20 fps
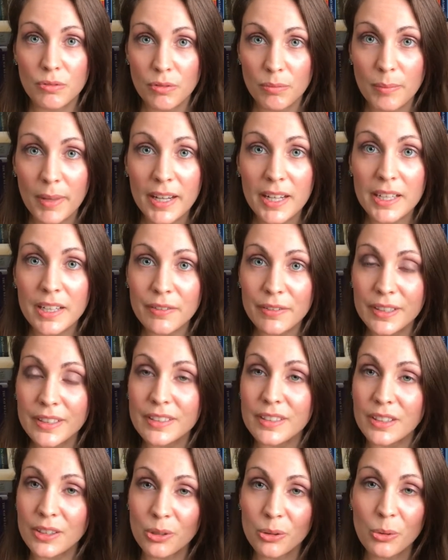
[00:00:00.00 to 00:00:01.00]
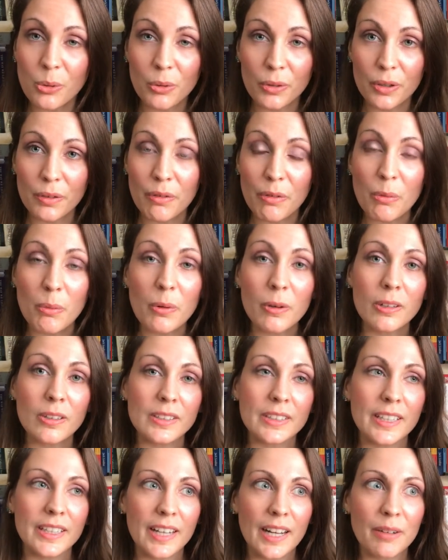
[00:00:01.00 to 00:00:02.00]
make a difference in your corner of the
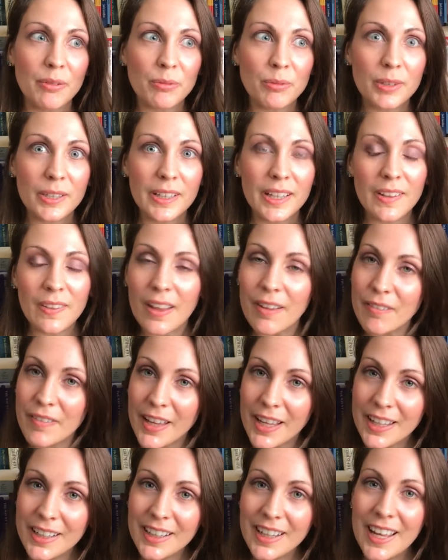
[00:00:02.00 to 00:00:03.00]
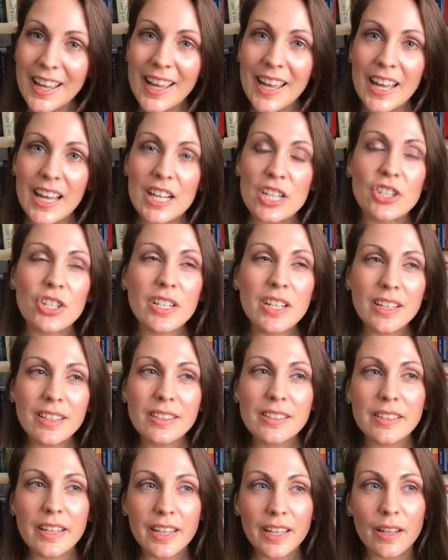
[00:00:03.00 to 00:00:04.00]
world. And I really love that. And she
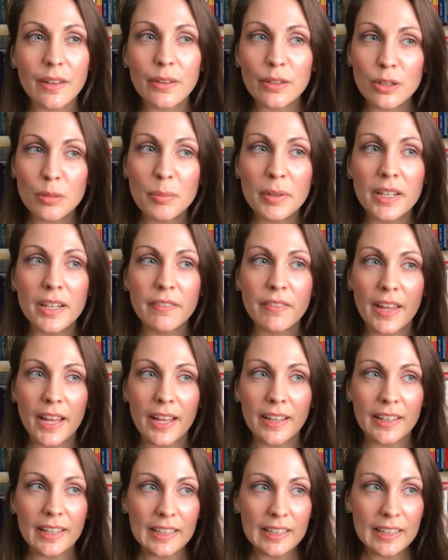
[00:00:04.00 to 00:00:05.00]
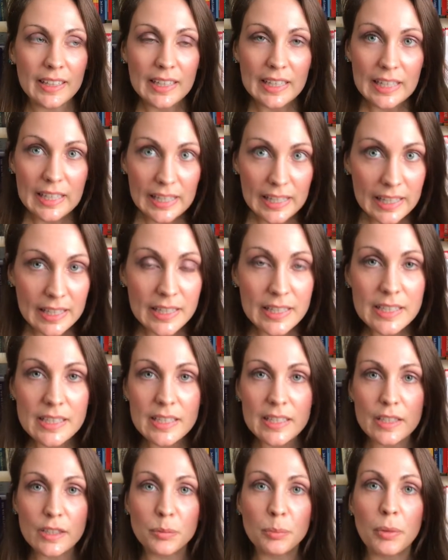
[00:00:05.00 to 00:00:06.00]
does take a little bit of that like
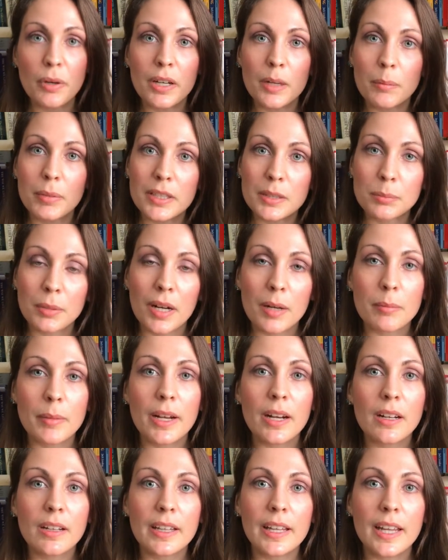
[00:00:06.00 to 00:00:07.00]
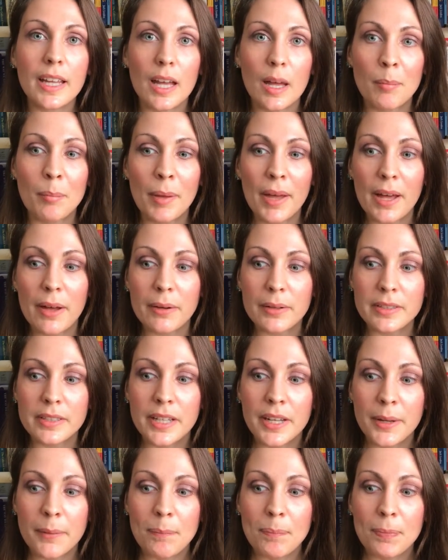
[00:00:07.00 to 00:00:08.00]
into this book, but it's primarily about
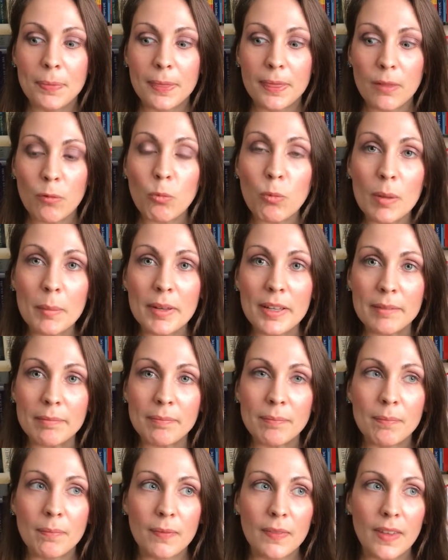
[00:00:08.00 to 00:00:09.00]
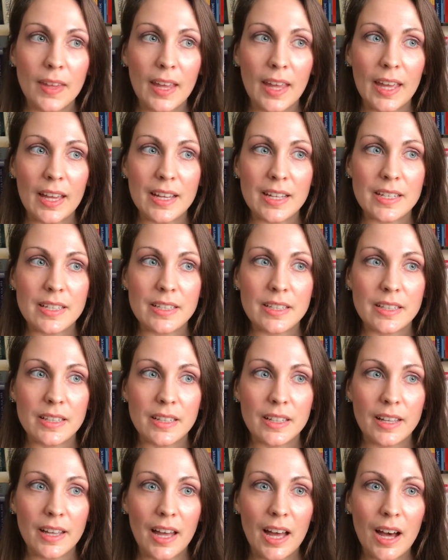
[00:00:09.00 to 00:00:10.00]
women and
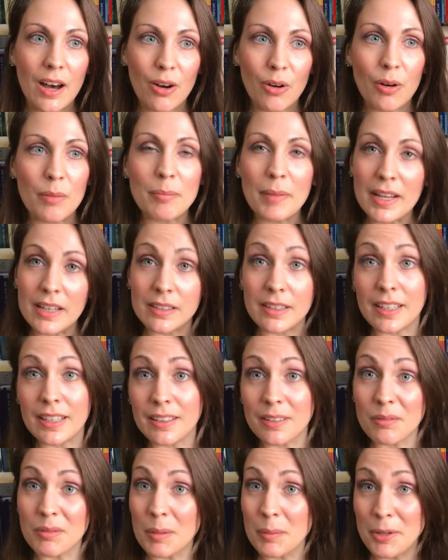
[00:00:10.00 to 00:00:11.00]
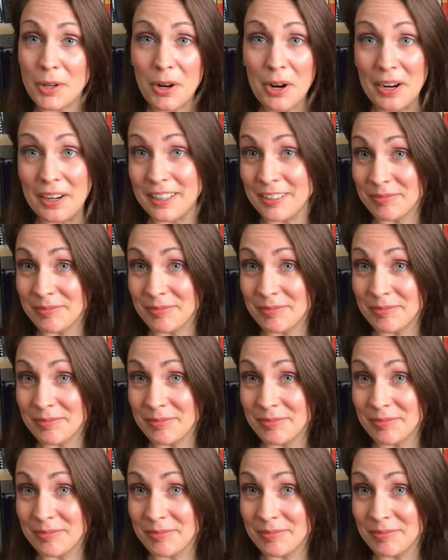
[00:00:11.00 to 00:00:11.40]
how amazing women are,